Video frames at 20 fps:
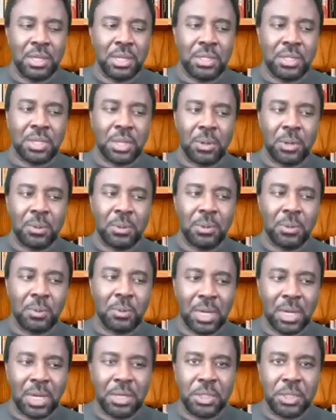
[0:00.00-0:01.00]
So
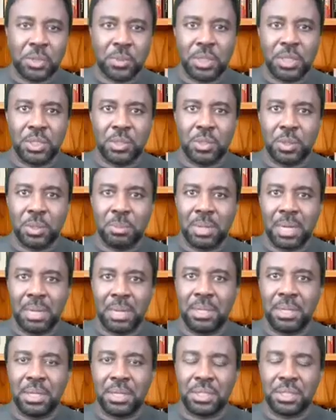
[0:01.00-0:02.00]
what I usually do with my
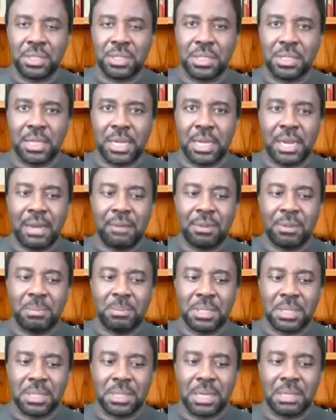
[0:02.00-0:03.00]
patients is I have them
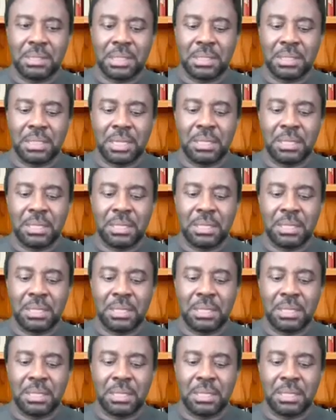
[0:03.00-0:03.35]
sit down and